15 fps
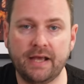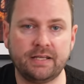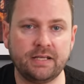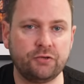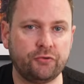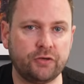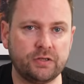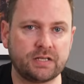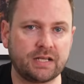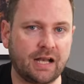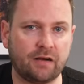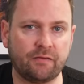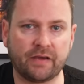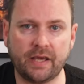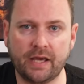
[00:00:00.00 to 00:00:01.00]
It introduced
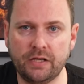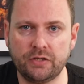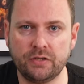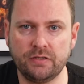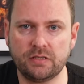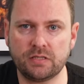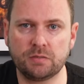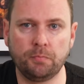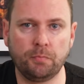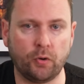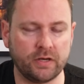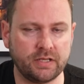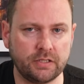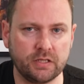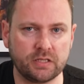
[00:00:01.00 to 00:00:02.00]
clarifications,
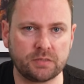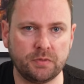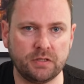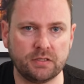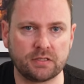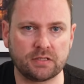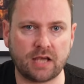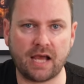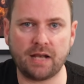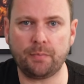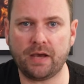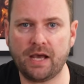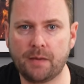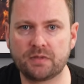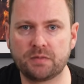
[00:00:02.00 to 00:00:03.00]
point adjustments, and
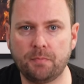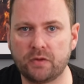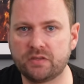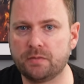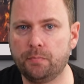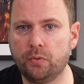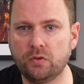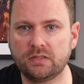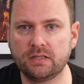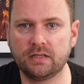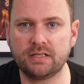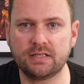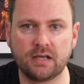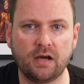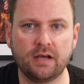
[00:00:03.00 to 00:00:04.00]
perhaps most
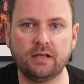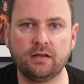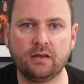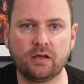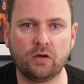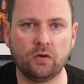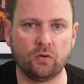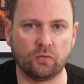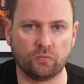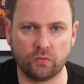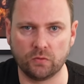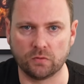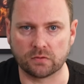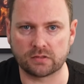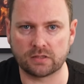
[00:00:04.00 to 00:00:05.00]
importantly tightened the core
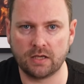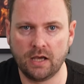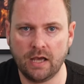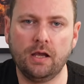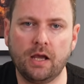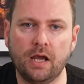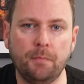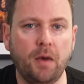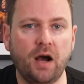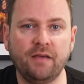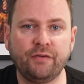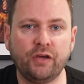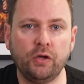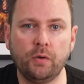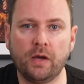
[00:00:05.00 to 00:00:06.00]
rules. In my
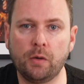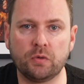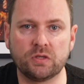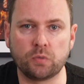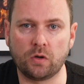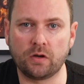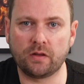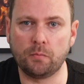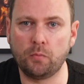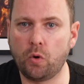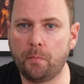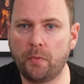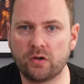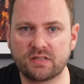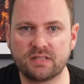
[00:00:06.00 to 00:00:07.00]
view, it was one of the
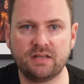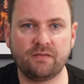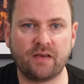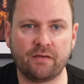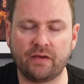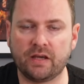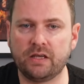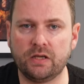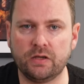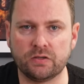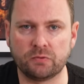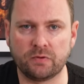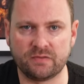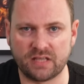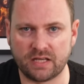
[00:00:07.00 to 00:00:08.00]
more positive
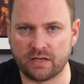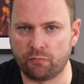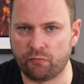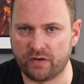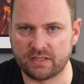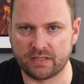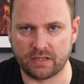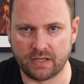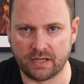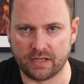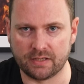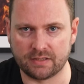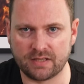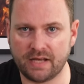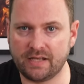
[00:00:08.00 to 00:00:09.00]
FAQs we've seen in recent
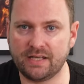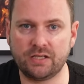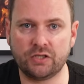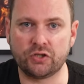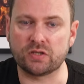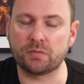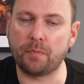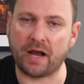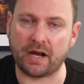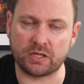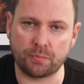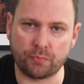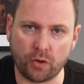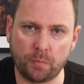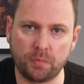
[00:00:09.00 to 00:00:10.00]
years. It didn't just
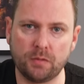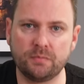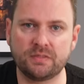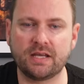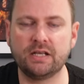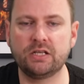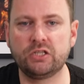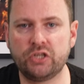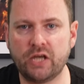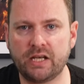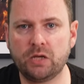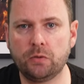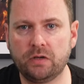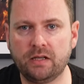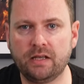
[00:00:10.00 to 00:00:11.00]
patch problems, it
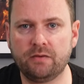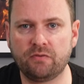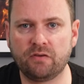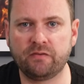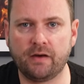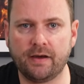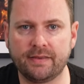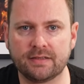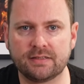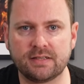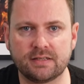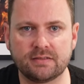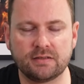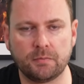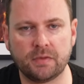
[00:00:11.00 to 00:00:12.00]
genuinely refined the
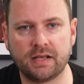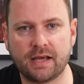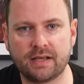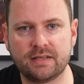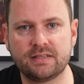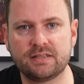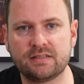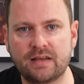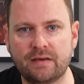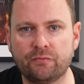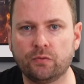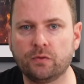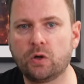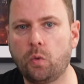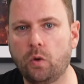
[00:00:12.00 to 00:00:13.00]
system and added
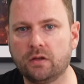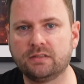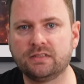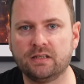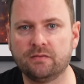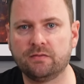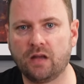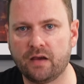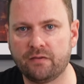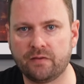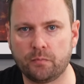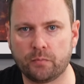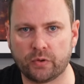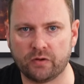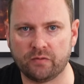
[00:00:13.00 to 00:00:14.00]
several quality of life
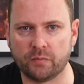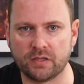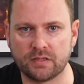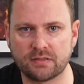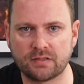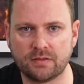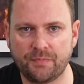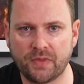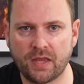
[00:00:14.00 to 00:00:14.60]
improvements.